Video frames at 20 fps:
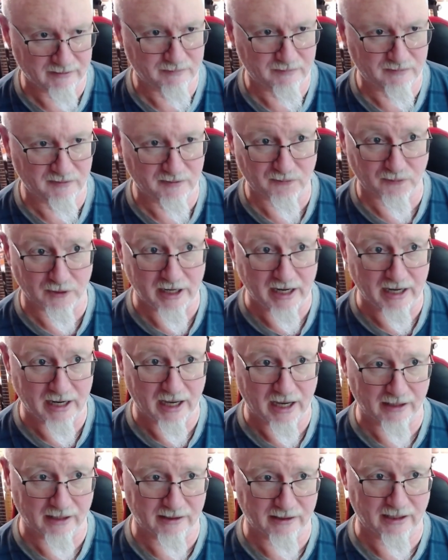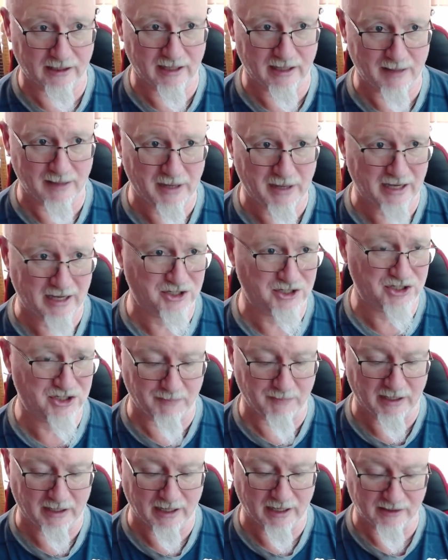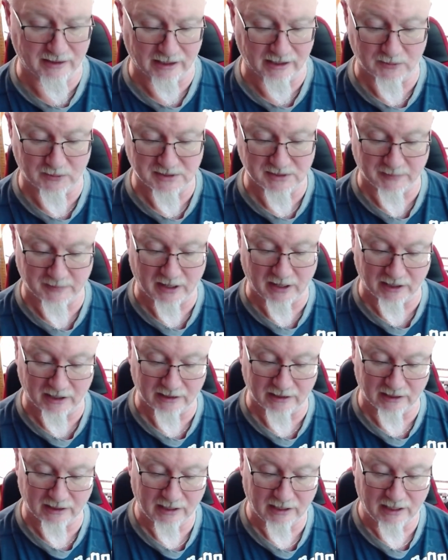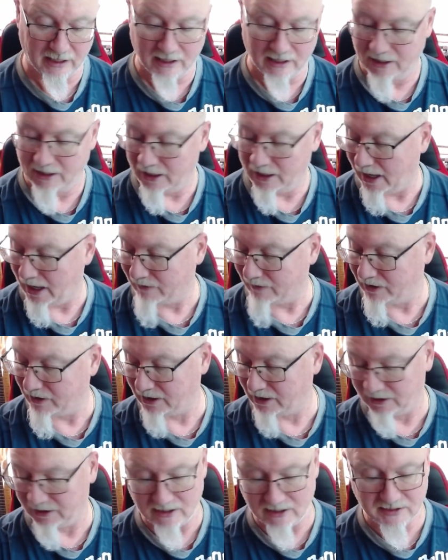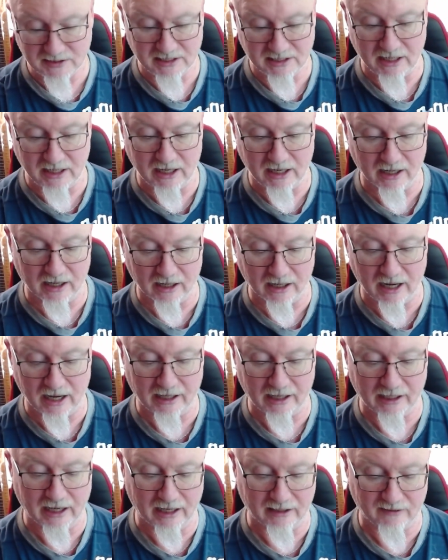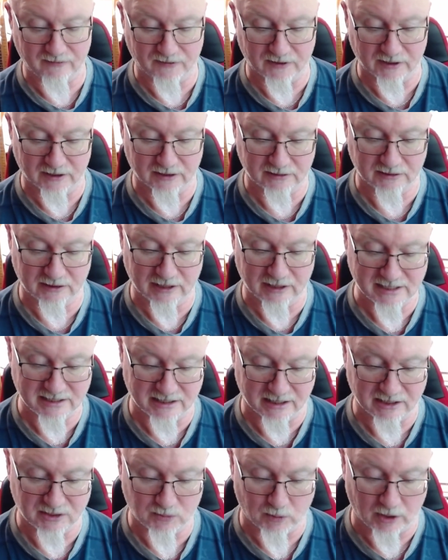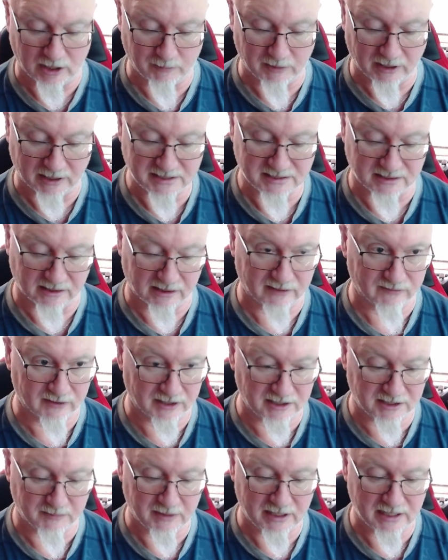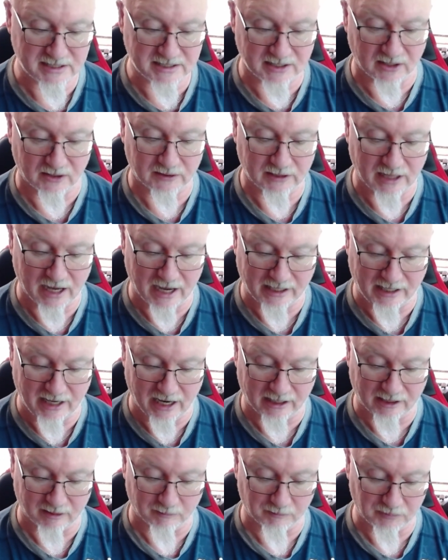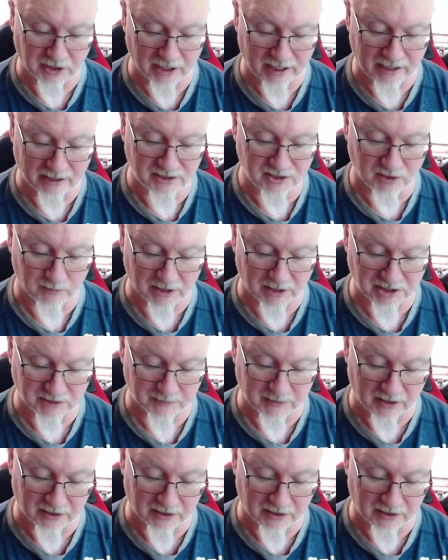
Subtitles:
free, other than I paid shipping, I think was about it. Everything that you see here, I got for less than 20 bucks delivered to me, so I can't complain too much about